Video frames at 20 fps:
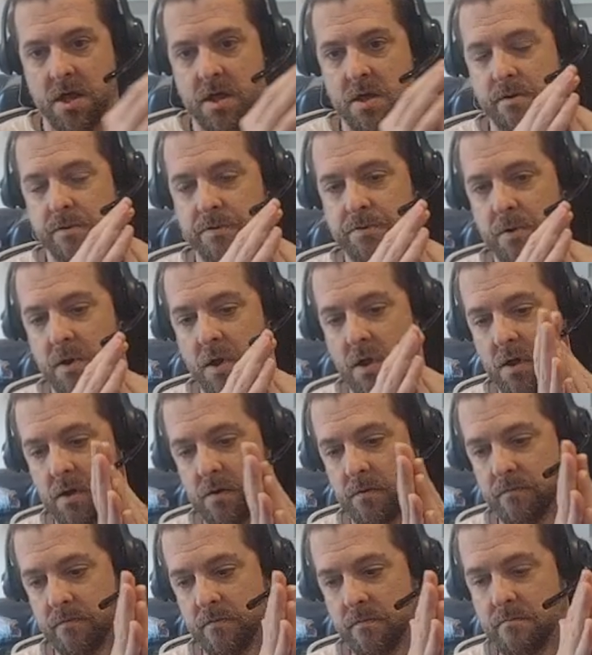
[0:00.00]

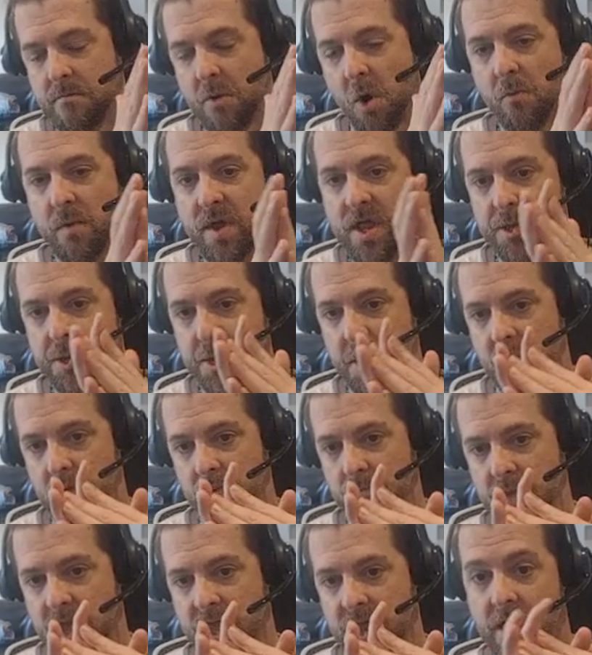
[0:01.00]
from
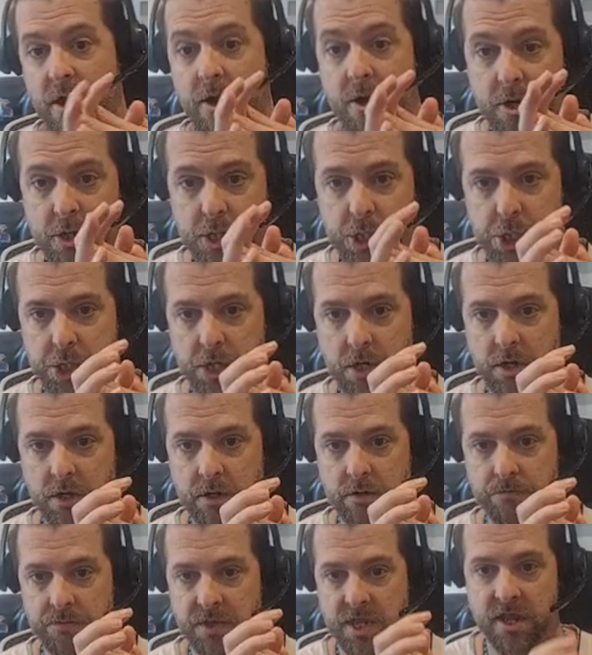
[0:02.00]
momentum and
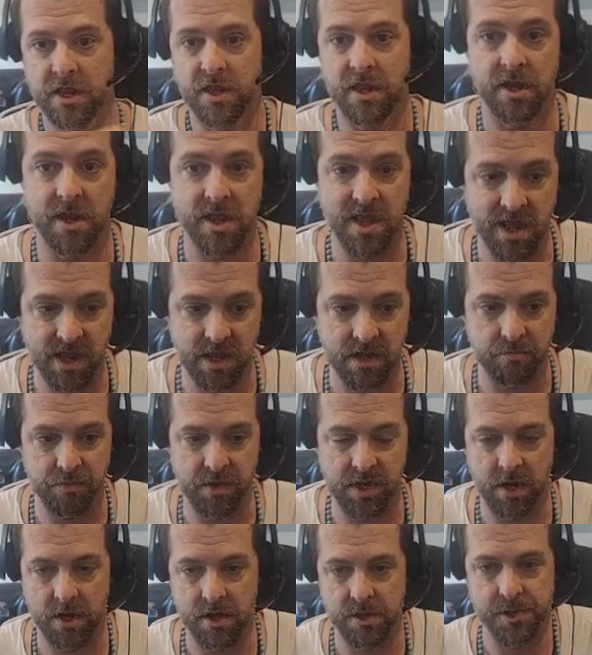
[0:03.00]
inertia kicking in,
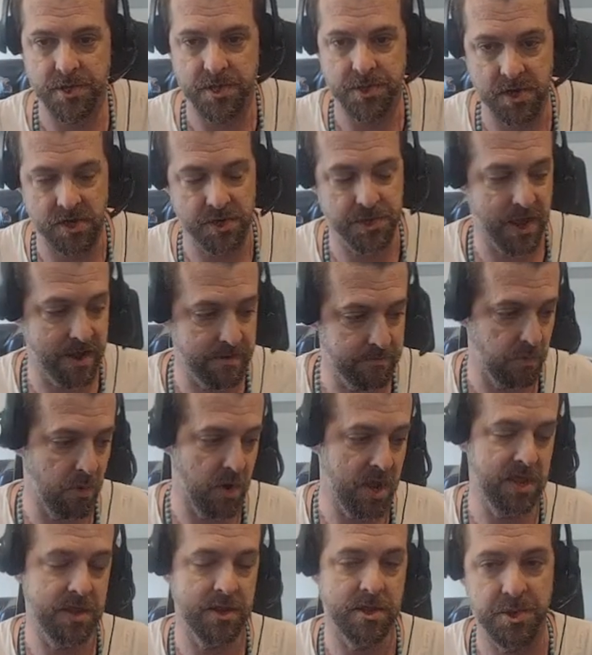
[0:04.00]
because it does have
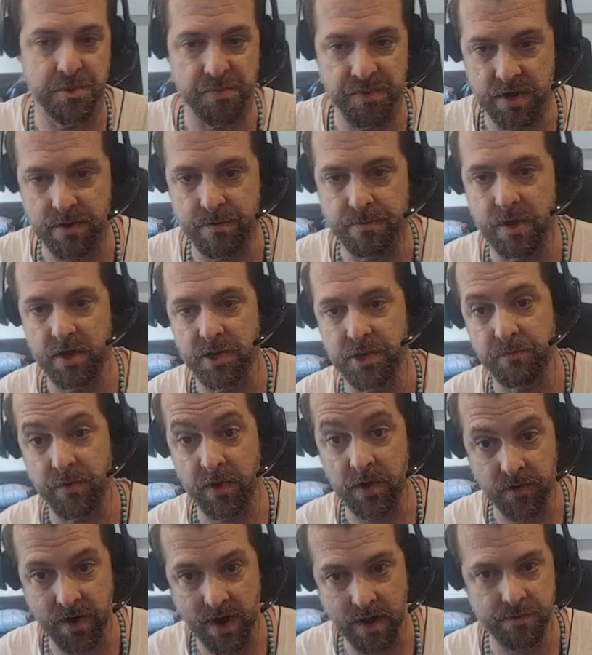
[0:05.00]
weight and is being affected by
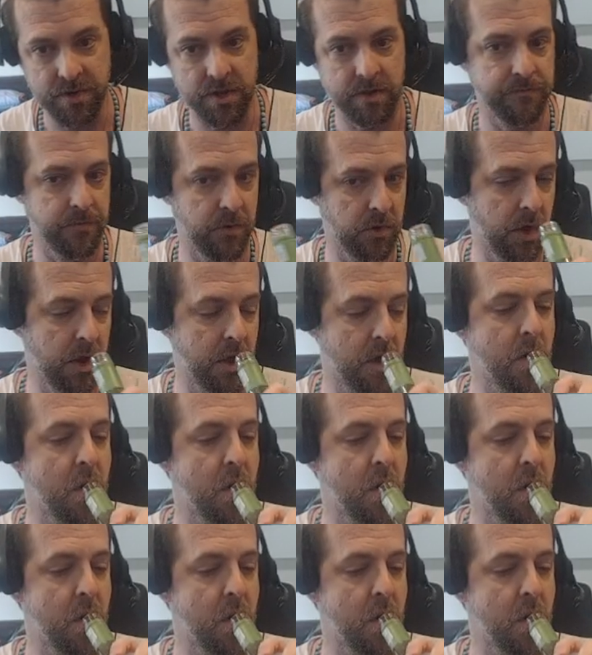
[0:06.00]
gravity, okay?